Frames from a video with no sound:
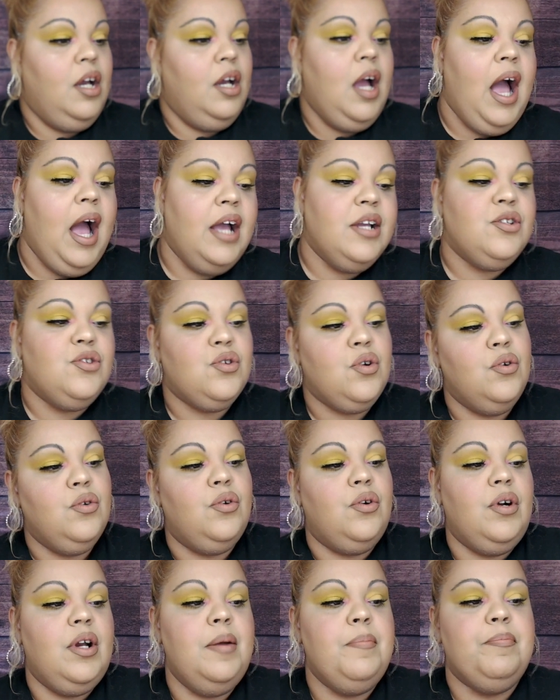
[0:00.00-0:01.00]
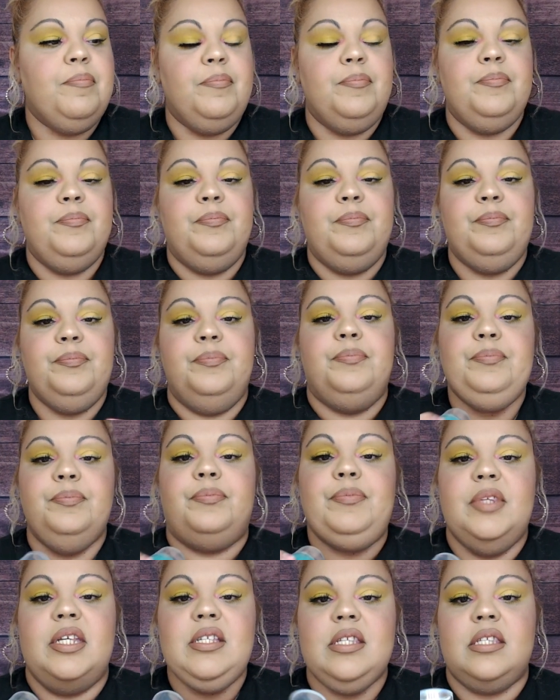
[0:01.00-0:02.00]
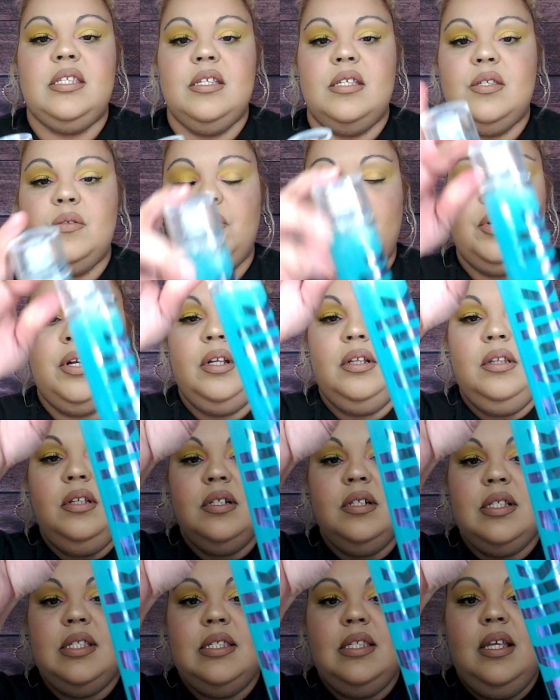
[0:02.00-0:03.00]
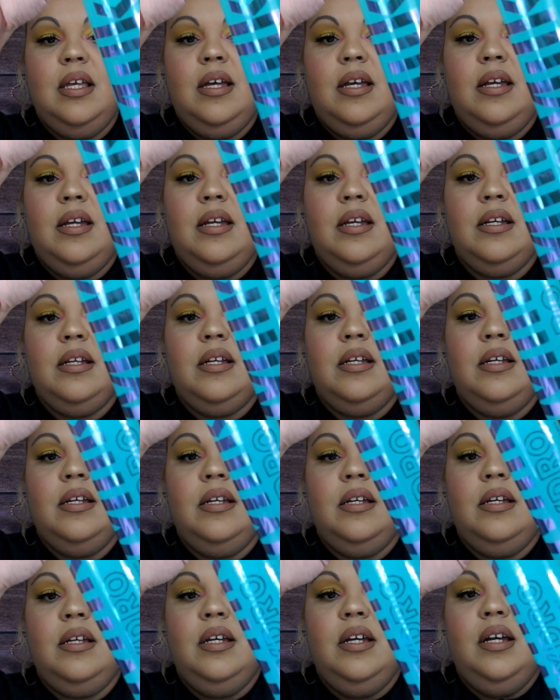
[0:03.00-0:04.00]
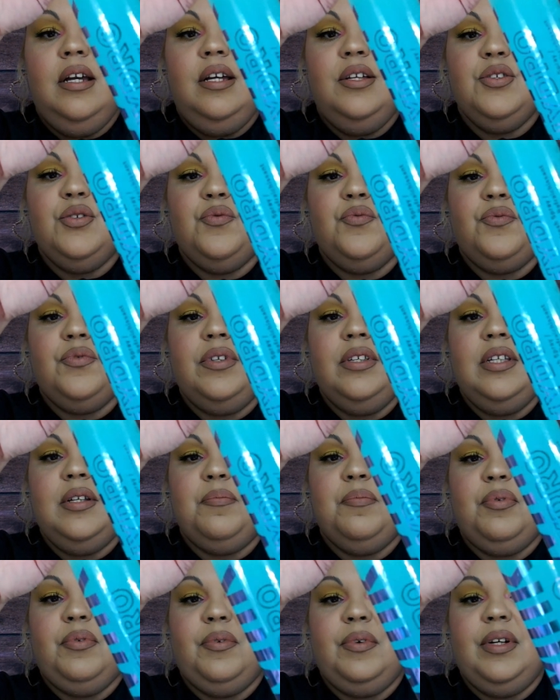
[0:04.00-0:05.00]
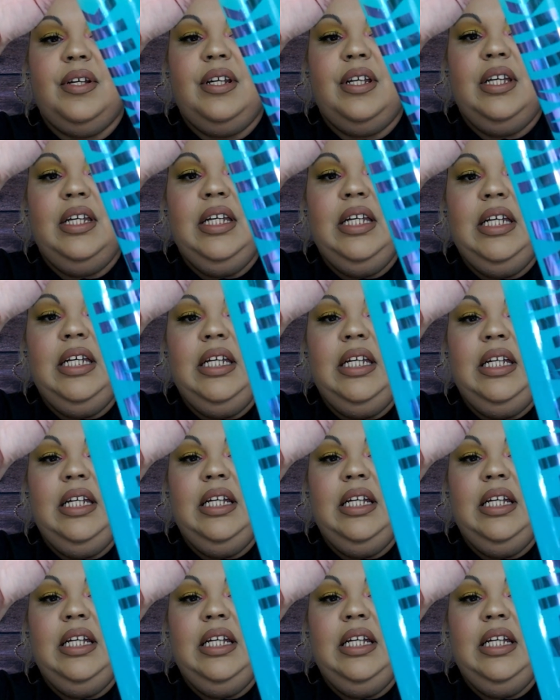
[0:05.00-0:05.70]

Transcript: Hydro Grip. This is what it looks like. It's really pretty.